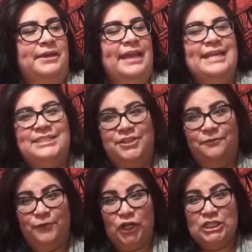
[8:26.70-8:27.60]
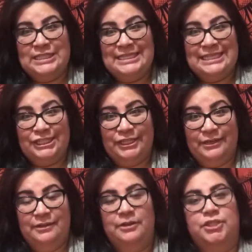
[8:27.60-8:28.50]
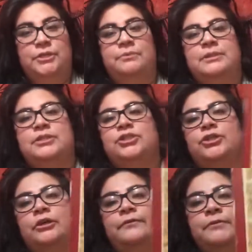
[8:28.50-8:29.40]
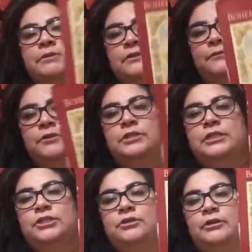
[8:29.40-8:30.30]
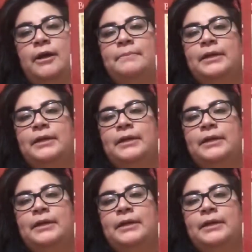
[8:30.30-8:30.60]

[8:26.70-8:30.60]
it's the first edition. She wasn't sure if it was the first edition or not,